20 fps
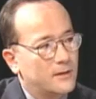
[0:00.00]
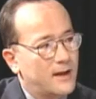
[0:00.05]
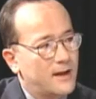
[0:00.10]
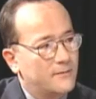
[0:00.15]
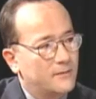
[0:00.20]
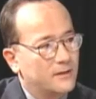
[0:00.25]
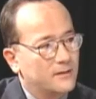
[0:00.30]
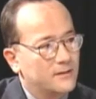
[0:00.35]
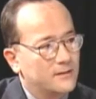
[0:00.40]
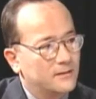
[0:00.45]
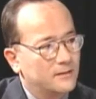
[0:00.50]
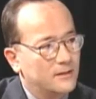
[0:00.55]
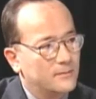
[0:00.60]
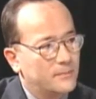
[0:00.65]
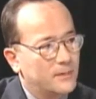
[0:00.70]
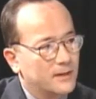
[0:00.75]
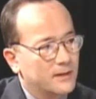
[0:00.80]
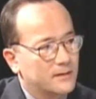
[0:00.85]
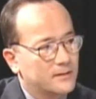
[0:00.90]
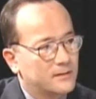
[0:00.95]
with having the
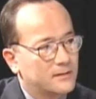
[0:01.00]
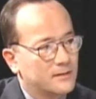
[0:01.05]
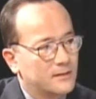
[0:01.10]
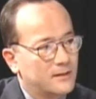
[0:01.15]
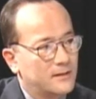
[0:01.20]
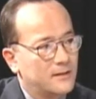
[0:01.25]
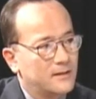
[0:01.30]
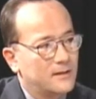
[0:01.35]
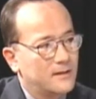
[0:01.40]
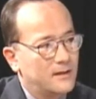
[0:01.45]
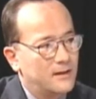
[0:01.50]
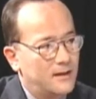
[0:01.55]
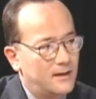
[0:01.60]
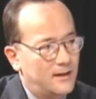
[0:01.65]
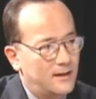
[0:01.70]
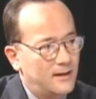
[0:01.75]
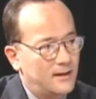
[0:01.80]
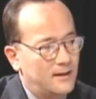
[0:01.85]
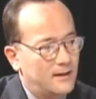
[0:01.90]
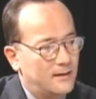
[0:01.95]
Olympics. Okay.
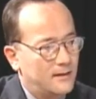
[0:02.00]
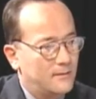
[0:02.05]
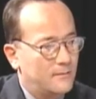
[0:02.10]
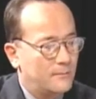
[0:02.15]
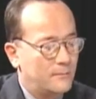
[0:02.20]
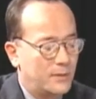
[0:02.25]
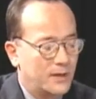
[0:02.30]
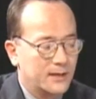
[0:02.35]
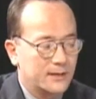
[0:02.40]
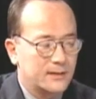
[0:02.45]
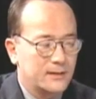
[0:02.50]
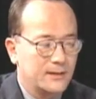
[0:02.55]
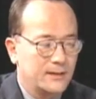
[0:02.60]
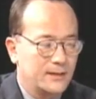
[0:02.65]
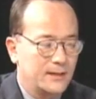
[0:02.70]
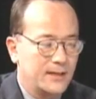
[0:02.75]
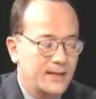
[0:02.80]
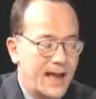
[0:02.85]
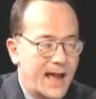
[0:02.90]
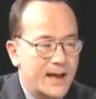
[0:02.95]
But
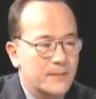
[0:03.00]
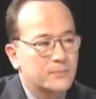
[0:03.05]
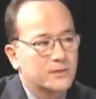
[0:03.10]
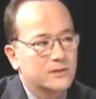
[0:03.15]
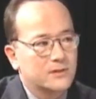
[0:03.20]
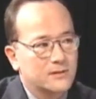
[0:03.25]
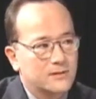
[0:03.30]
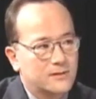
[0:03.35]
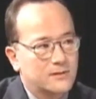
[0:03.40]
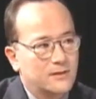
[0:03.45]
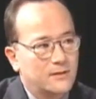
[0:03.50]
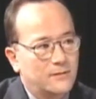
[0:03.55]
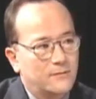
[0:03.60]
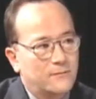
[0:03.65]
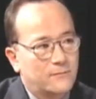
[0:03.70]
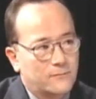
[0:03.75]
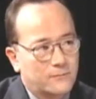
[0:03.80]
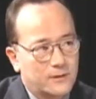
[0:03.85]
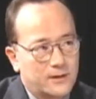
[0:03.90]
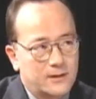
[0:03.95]
in the absence
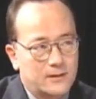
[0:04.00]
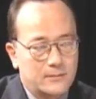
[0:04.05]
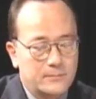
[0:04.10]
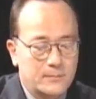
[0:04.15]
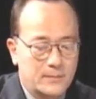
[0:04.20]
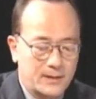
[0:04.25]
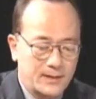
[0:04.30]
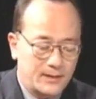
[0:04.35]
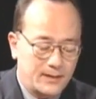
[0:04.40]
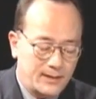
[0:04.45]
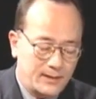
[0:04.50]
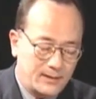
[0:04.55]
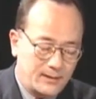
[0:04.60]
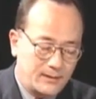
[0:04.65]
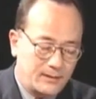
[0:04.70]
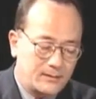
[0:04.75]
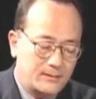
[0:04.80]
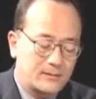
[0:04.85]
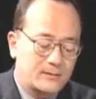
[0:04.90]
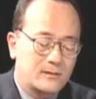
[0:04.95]
of freedom,
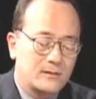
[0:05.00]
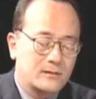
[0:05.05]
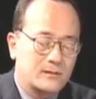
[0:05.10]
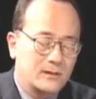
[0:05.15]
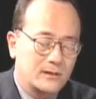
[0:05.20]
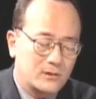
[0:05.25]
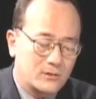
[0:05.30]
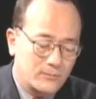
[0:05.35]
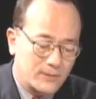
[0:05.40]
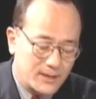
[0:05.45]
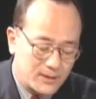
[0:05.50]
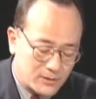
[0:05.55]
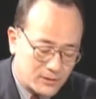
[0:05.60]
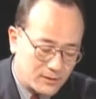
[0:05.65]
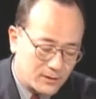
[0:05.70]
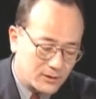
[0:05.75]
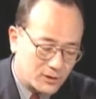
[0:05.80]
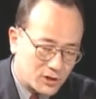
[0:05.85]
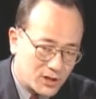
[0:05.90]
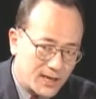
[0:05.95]
and it's the
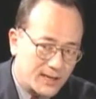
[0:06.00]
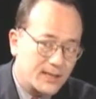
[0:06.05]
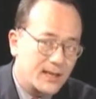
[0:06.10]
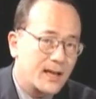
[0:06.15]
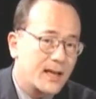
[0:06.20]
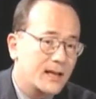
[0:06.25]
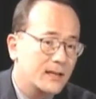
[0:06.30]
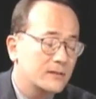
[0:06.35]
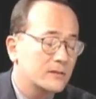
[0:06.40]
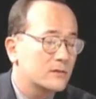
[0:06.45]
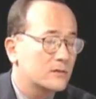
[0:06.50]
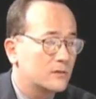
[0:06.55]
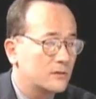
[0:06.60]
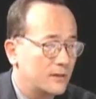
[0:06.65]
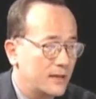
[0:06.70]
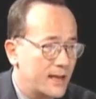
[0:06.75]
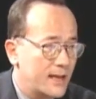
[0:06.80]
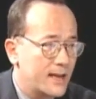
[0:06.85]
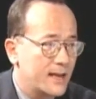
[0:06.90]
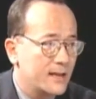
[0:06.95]
situation that China has
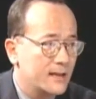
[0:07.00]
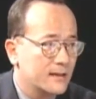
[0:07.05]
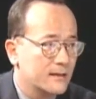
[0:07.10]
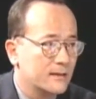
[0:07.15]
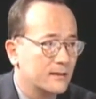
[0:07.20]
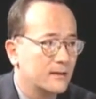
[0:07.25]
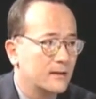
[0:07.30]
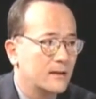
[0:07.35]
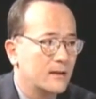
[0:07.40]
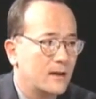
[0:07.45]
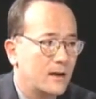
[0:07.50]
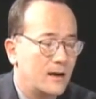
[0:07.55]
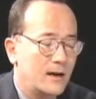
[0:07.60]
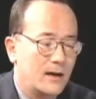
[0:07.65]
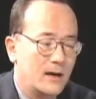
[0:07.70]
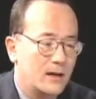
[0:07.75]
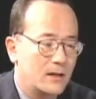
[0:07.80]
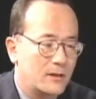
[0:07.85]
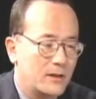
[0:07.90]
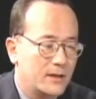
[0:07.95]
today,
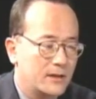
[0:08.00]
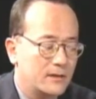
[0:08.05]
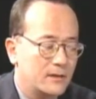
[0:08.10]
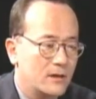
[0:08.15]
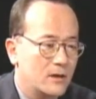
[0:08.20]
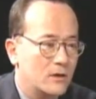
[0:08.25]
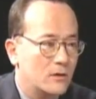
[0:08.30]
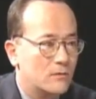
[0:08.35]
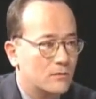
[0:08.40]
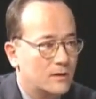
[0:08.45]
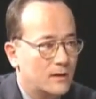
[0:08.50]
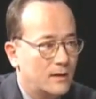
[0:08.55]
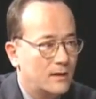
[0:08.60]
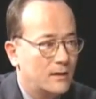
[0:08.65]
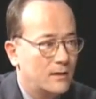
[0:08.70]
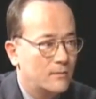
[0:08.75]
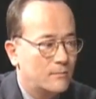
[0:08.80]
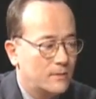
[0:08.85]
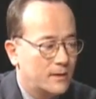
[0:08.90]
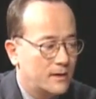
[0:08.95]
then
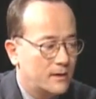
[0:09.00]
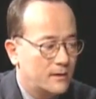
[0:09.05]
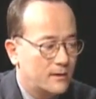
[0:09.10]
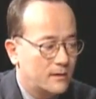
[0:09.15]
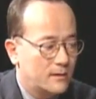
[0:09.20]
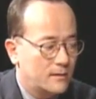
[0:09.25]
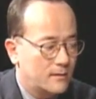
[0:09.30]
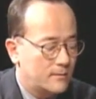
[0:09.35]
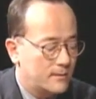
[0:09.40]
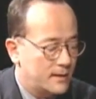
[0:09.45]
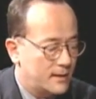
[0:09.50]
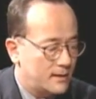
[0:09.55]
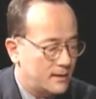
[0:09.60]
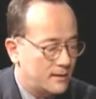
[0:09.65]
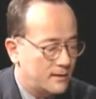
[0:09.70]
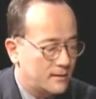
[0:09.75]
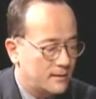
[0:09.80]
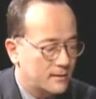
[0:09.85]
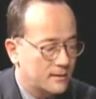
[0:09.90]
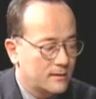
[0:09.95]
no, we
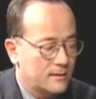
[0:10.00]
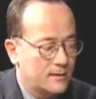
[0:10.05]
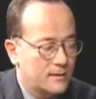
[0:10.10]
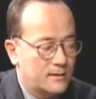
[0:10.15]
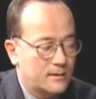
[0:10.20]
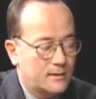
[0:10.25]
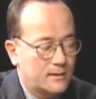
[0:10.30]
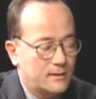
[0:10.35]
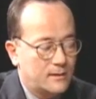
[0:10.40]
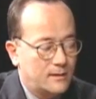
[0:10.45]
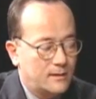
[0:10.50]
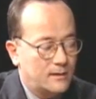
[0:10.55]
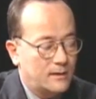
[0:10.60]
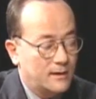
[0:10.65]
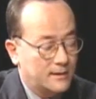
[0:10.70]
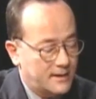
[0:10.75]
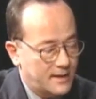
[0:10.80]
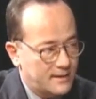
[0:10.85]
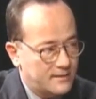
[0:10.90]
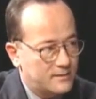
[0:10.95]
are
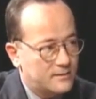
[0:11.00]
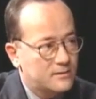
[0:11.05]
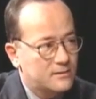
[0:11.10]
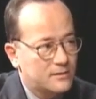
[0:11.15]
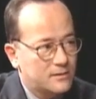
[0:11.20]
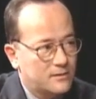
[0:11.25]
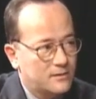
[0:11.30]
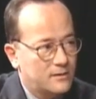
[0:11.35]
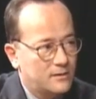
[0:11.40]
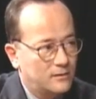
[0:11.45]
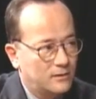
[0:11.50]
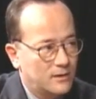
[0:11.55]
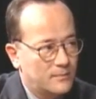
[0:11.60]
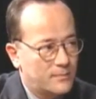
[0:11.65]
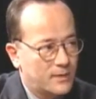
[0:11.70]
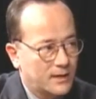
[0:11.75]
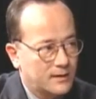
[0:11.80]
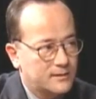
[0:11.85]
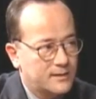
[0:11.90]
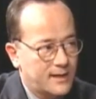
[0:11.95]
against the
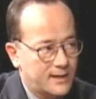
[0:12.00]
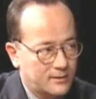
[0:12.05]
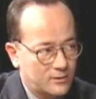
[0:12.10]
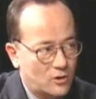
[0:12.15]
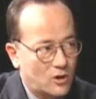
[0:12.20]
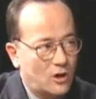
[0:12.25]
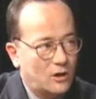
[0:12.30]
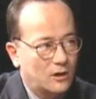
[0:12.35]
Olympics and